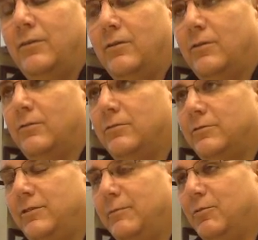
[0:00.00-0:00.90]
oh,
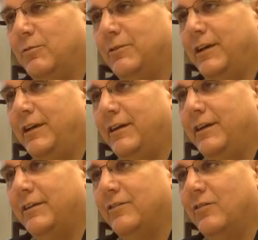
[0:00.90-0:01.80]
typical day. I
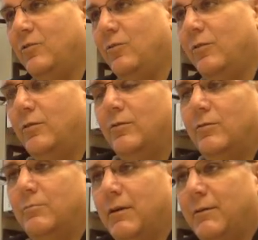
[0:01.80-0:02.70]
get to
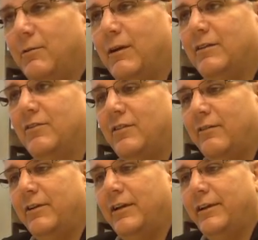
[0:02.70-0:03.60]
school probably around
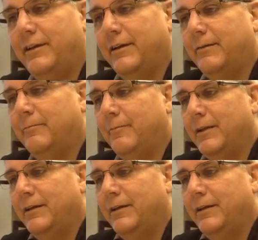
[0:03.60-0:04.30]
seven a.m.